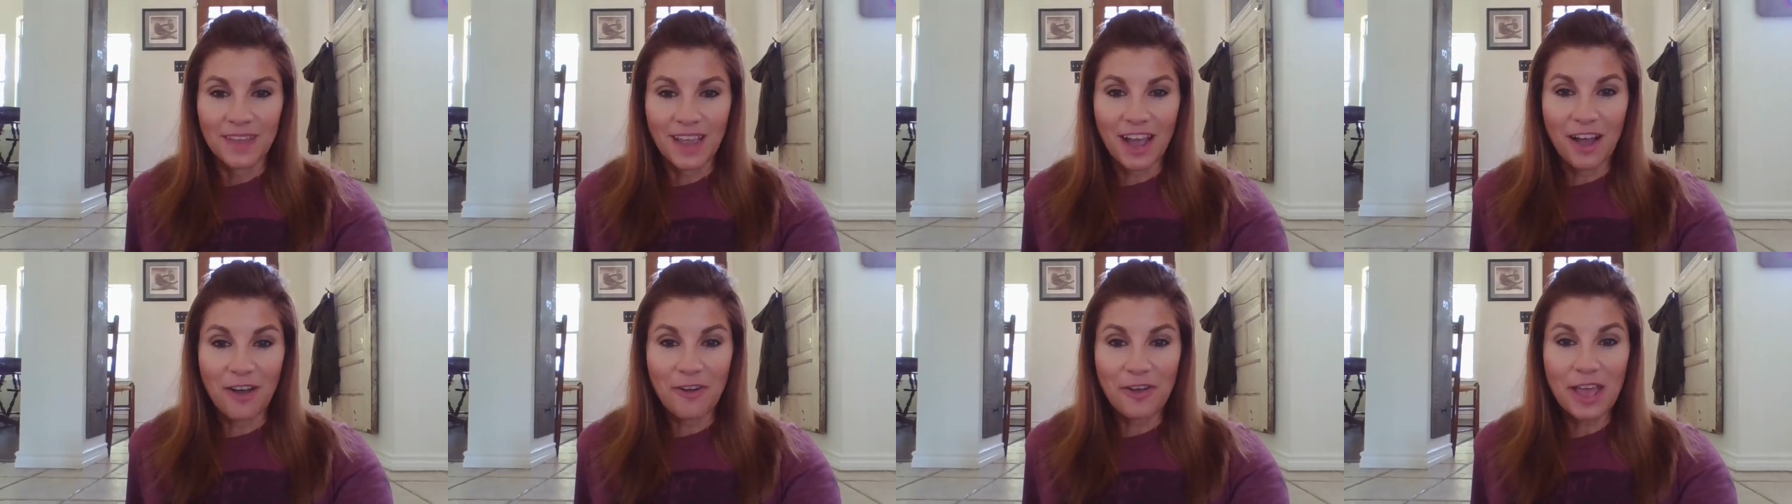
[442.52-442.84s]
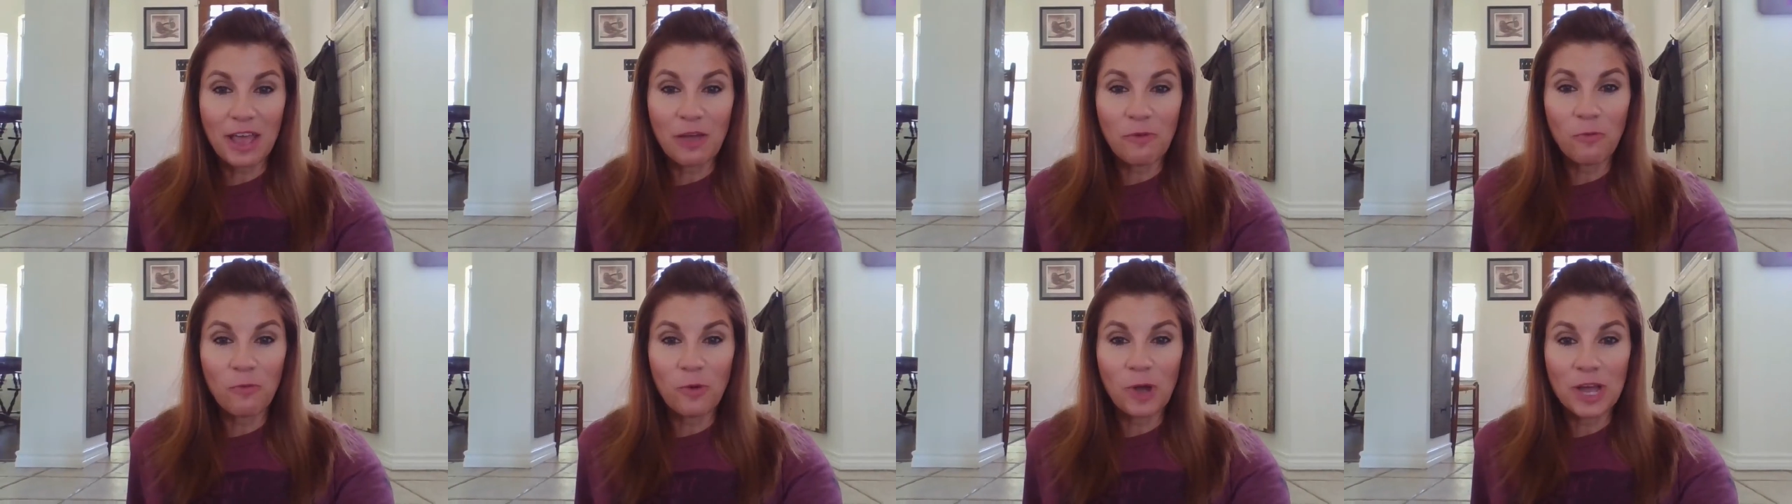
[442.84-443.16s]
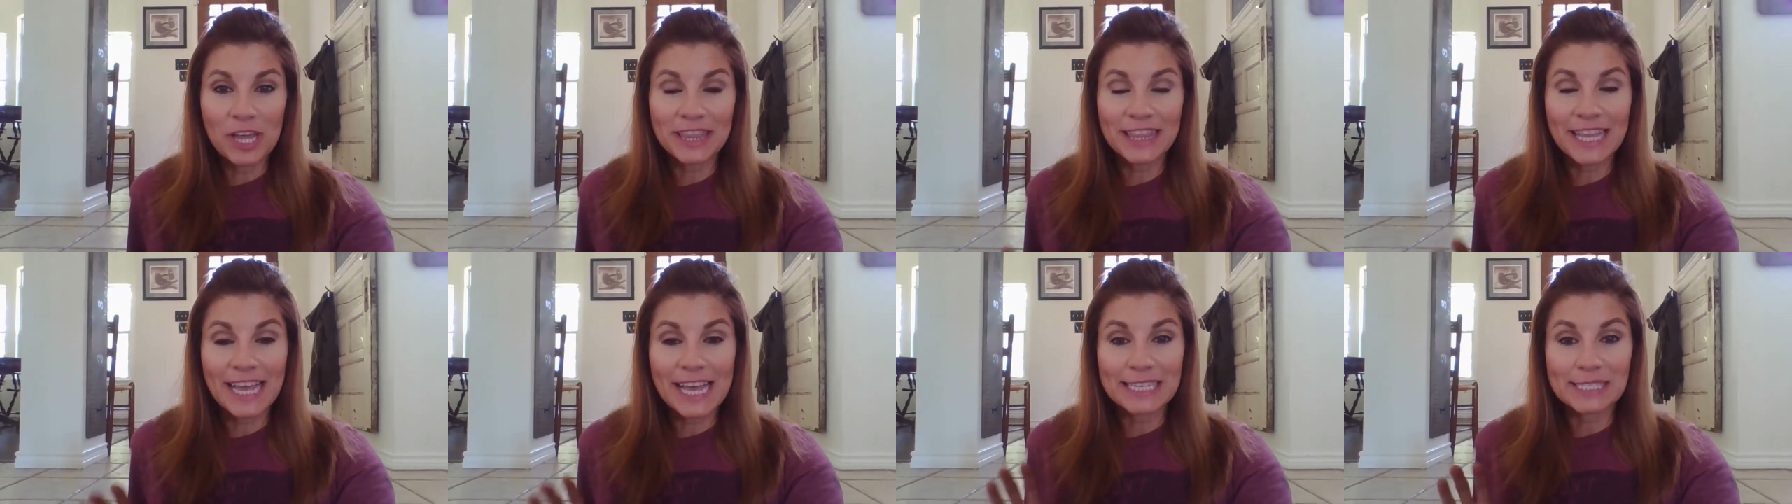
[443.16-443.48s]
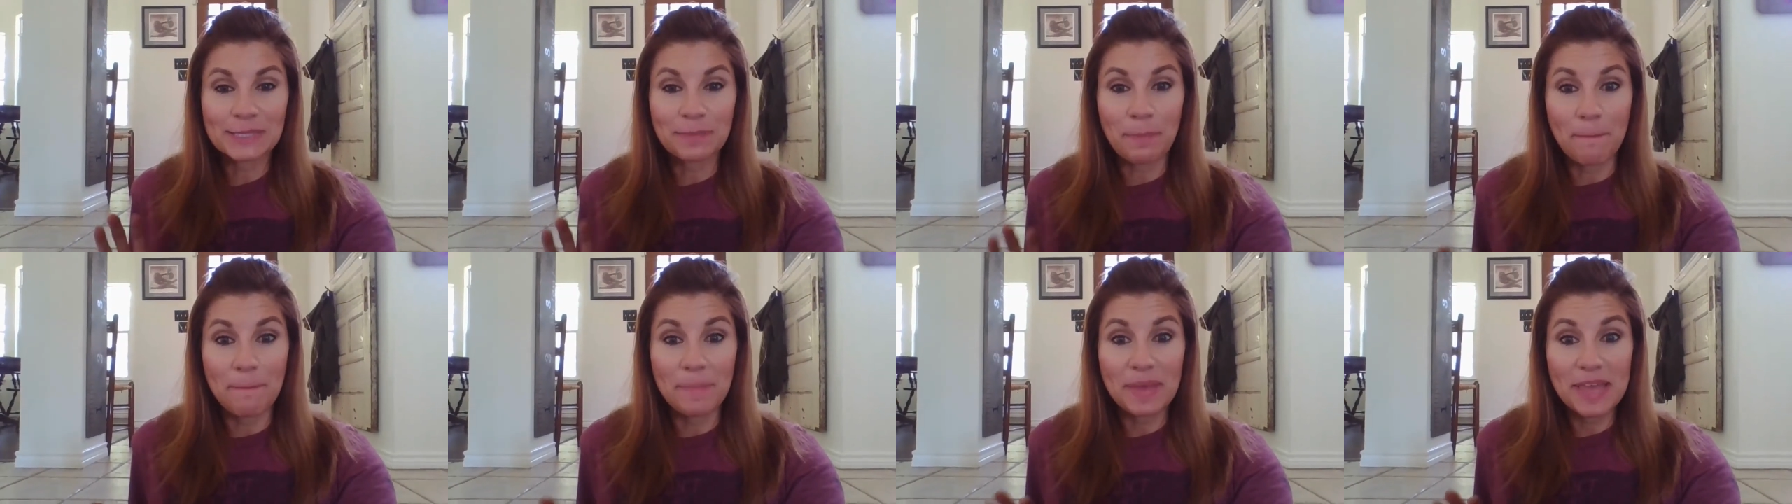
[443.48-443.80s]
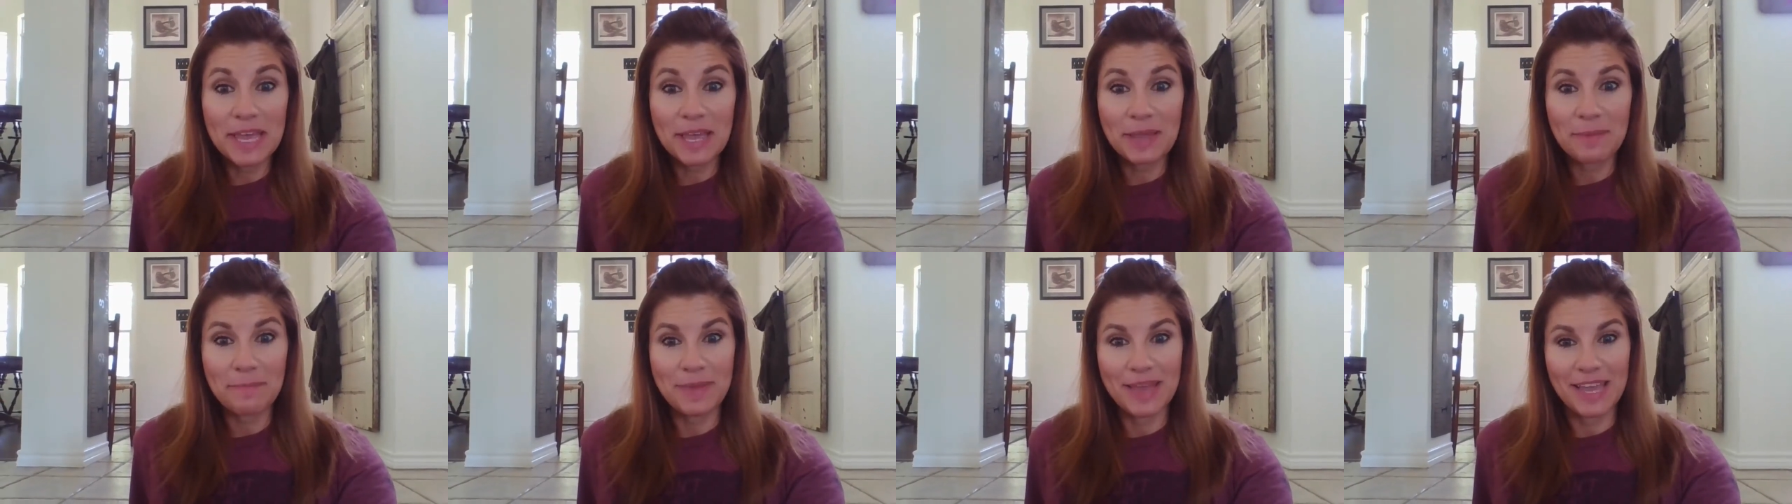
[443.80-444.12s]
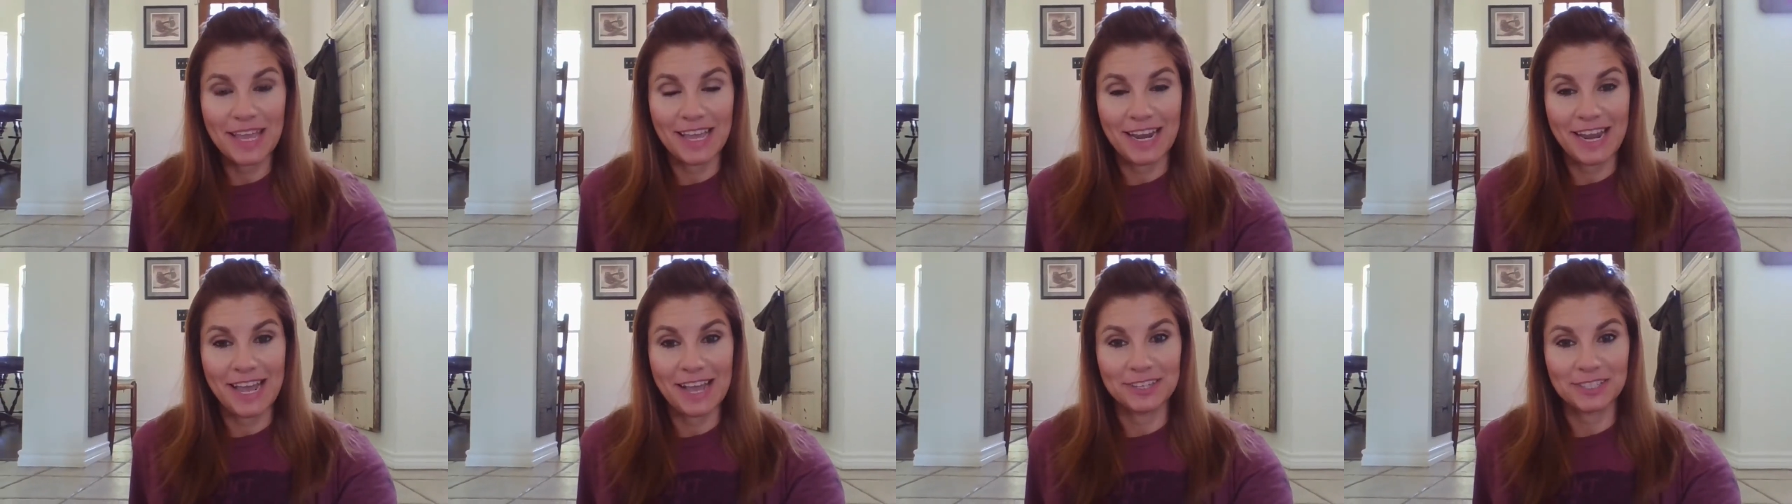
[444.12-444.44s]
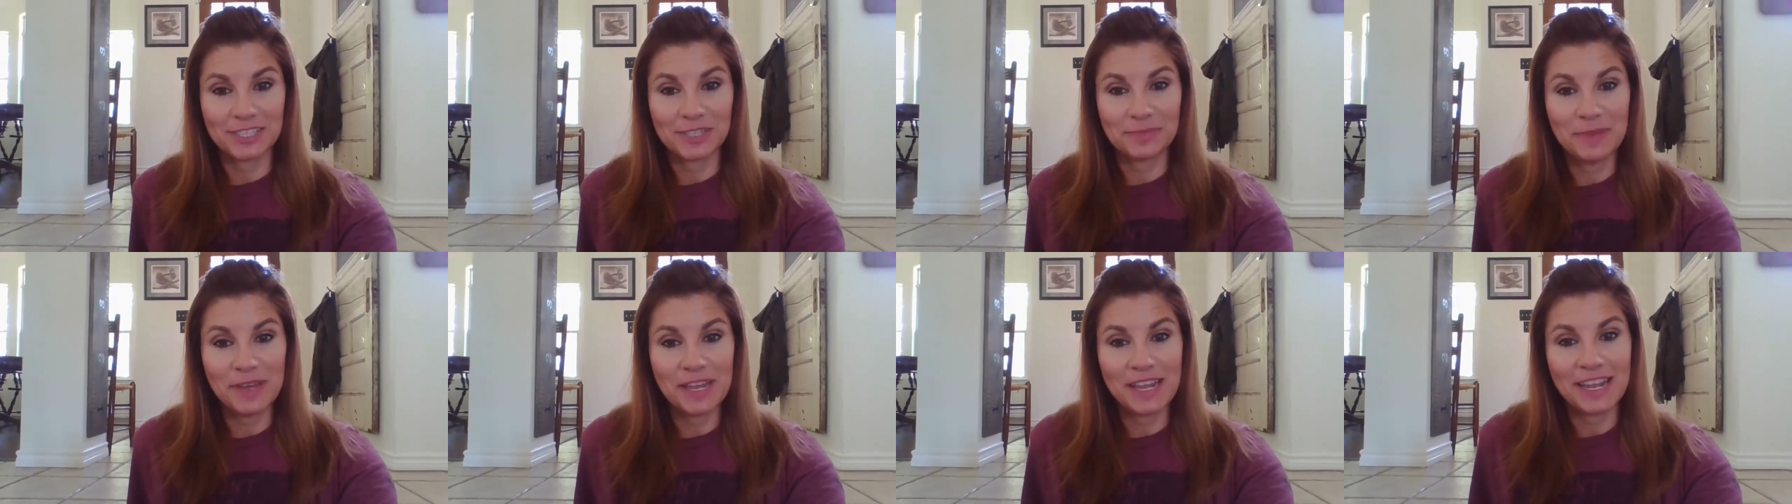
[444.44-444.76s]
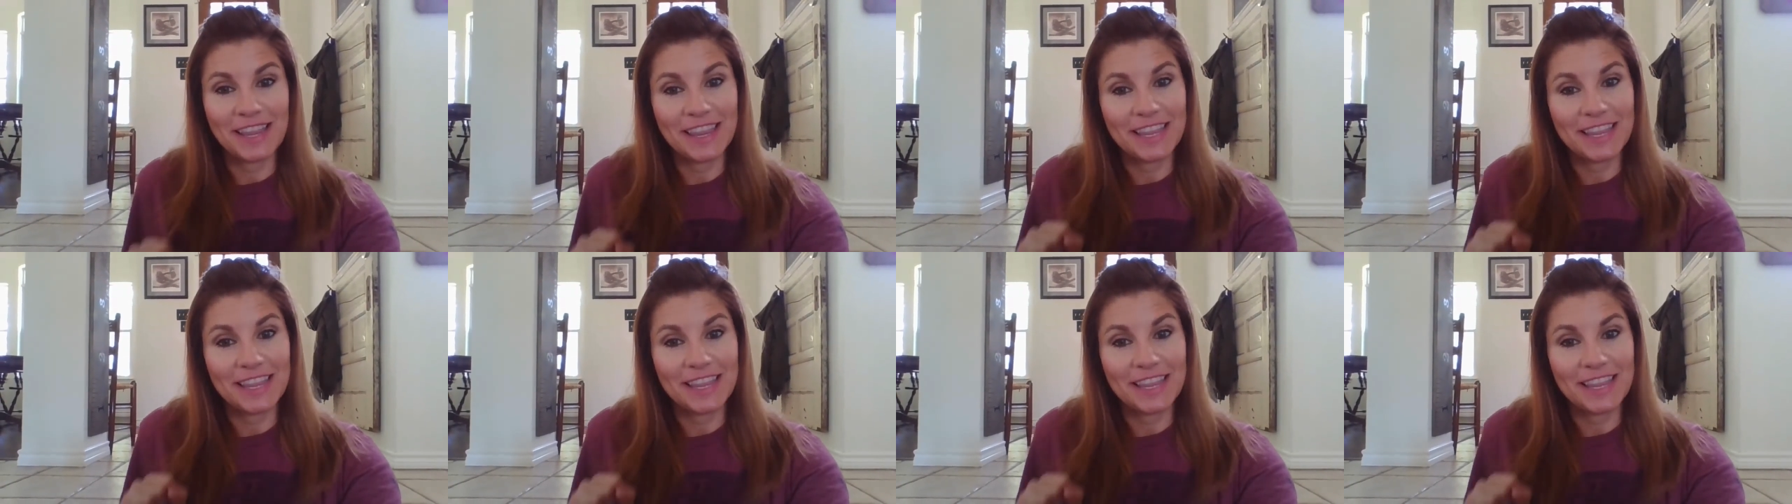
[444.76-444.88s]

Okay, one last big, big announcement,